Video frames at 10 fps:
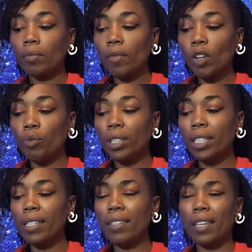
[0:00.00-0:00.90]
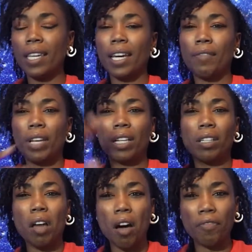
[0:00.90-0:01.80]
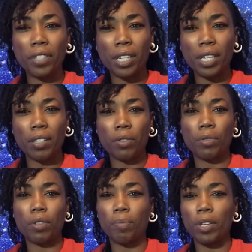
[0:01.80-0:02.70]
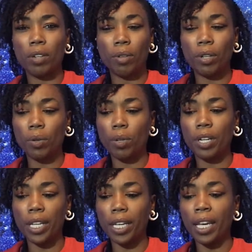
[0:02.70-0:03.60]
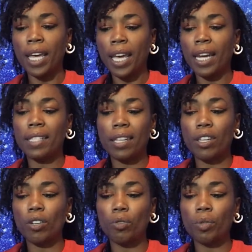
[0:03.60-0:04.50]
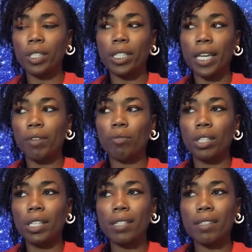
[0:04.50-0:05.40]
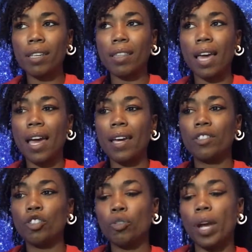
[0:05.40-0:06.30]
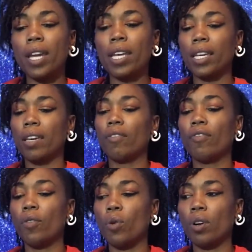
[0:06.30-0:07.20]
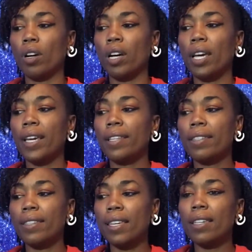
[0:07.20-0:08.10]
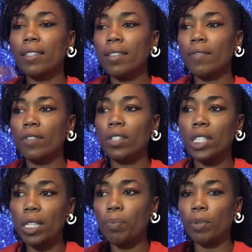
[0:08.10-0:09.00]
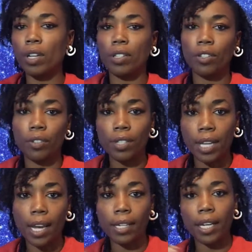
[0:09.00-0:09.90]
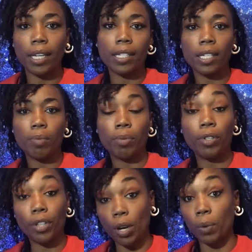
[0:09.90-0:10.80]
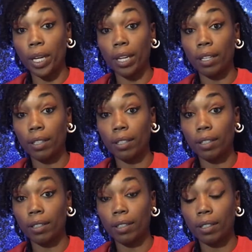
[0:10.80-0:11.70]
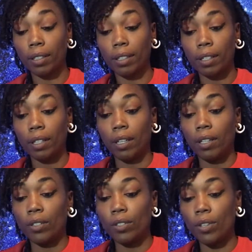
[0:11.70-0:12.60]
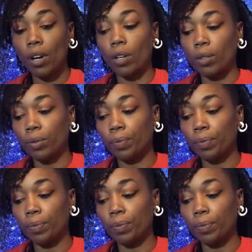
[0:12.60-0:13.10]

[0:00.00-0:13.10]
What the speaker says: release any kind of like loftiness or superiority. And it's like you're really like releasing that and trading it for seeds of deeper understanding and deeper knowing. So